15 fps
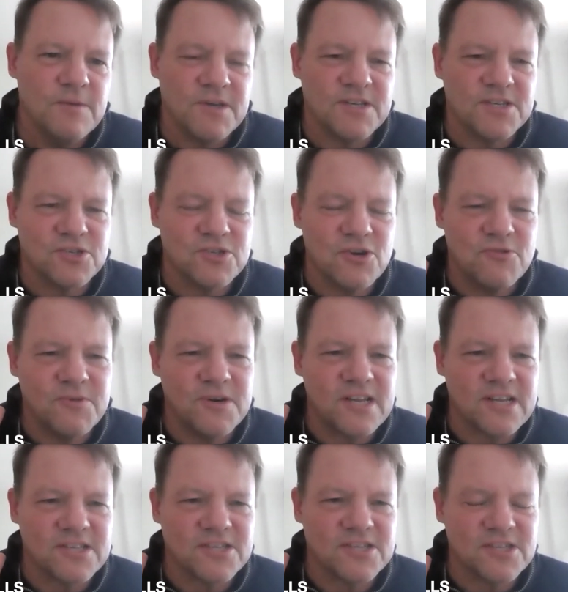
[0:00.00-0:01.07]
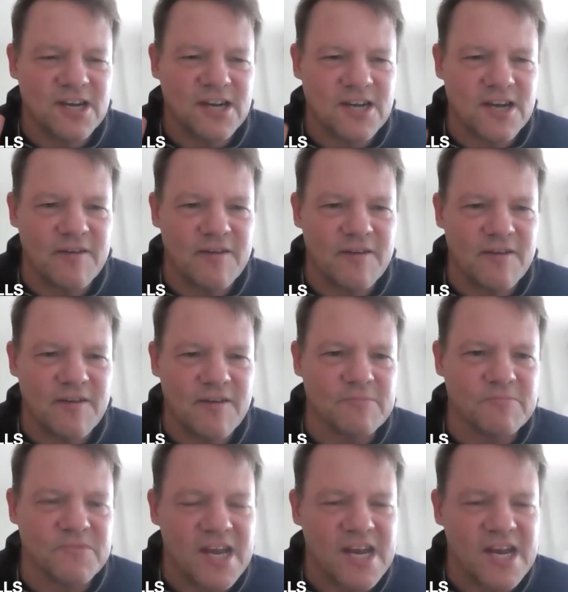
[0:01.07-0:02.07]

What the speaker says: because nobody had stuck up for him.